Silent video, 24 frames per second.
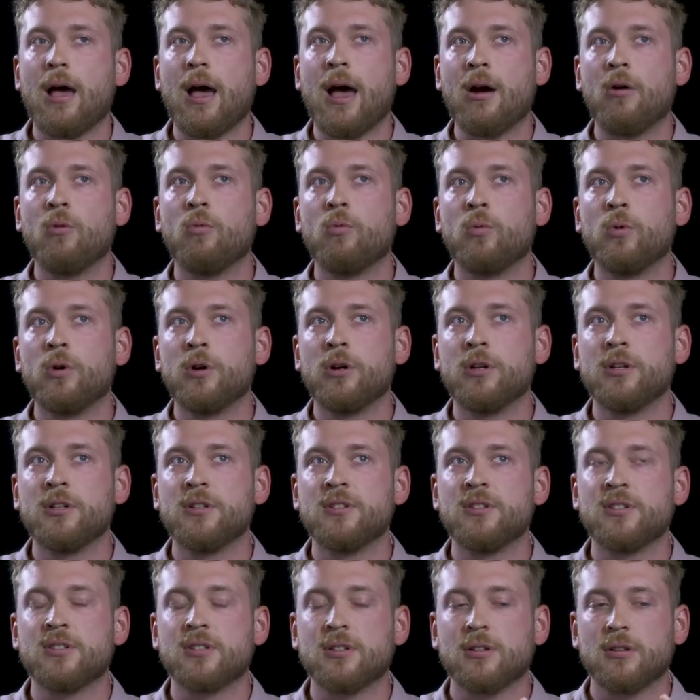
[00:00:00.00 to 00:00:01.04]

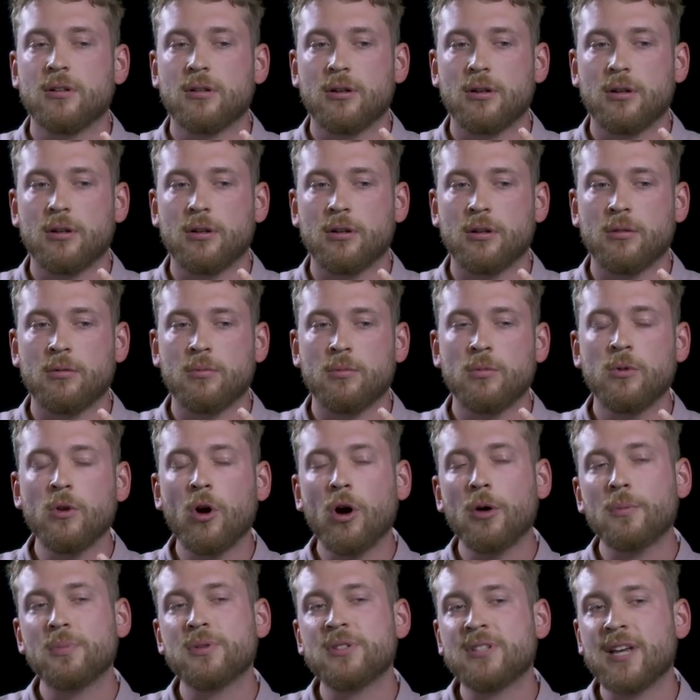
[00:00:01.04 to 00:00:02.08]
outward,
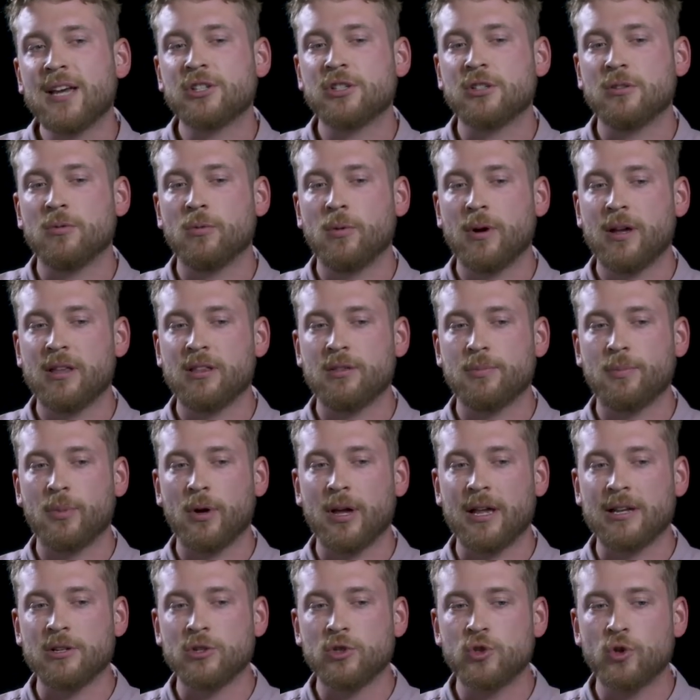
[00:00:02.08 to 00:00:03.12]
not obsession with,
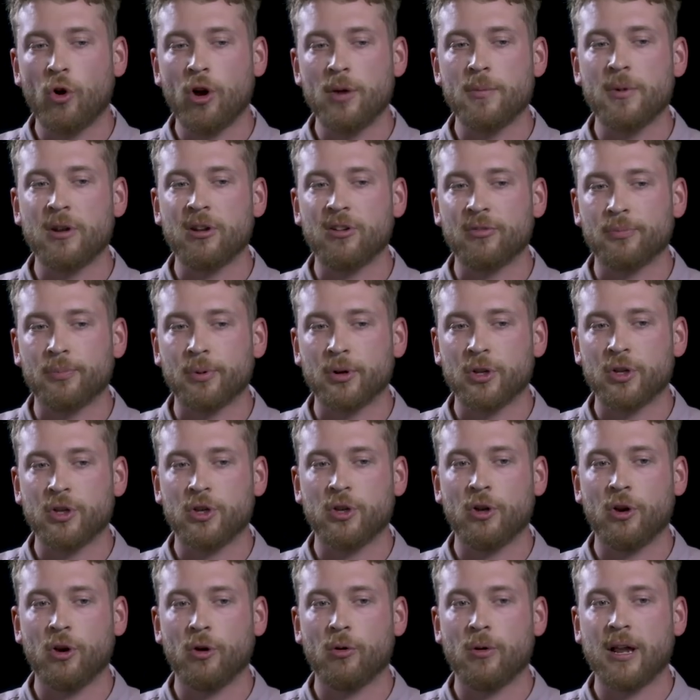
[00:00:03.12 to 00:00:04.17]
but enjoyment of
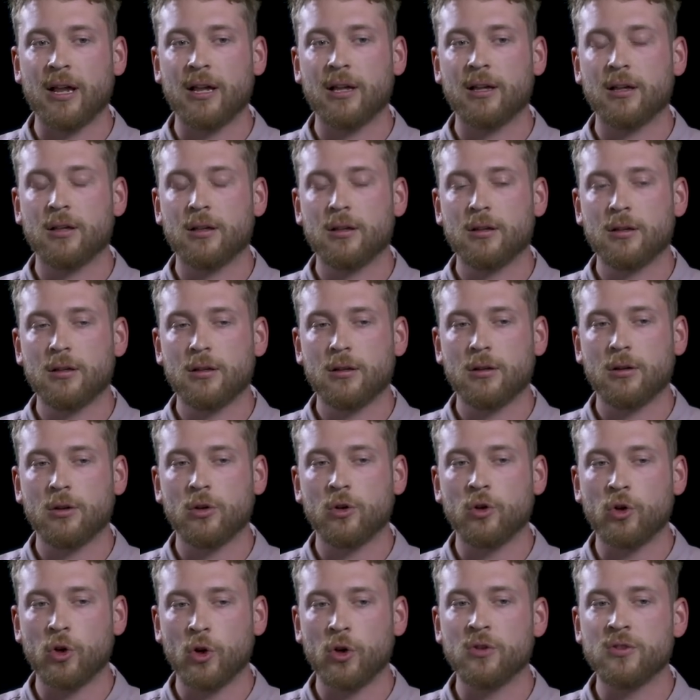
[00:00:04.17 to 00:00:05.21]
procuring
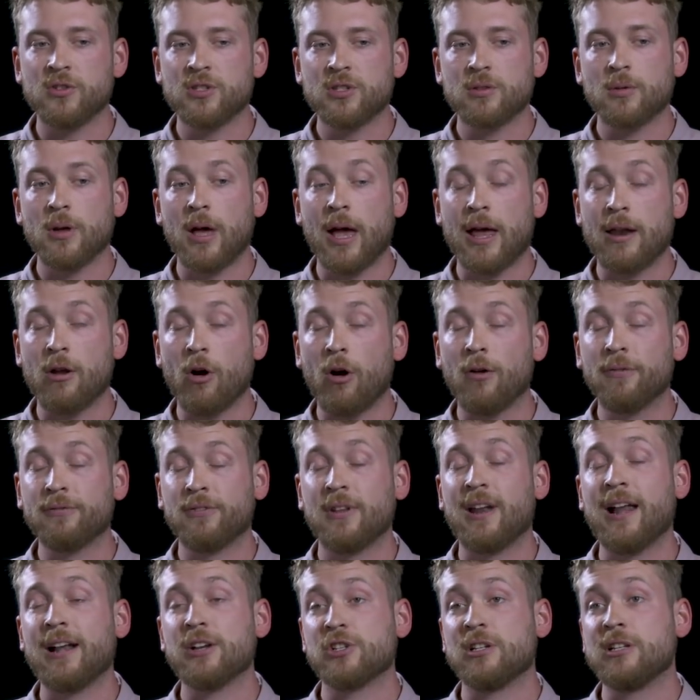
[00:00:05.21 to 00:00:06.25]
goods, and
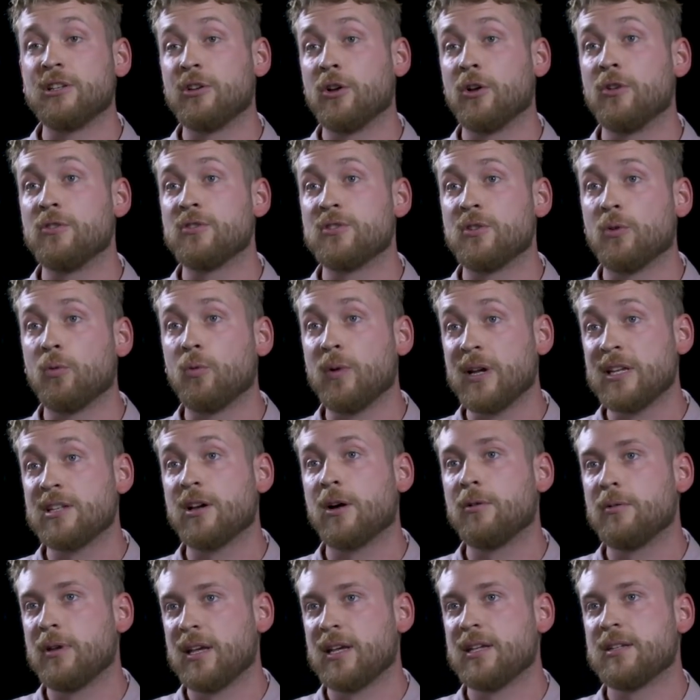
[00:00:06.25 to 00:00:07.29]
often actually goods that we
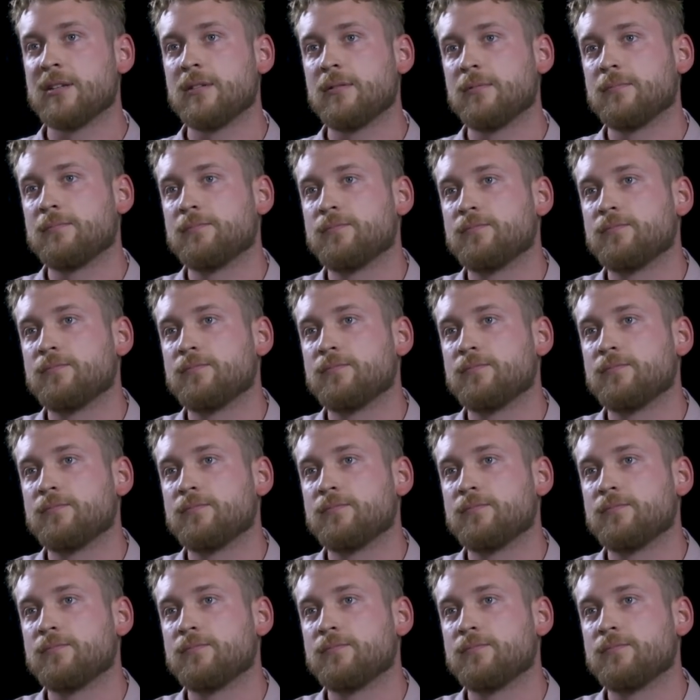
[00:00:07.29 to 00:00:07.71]
don't need.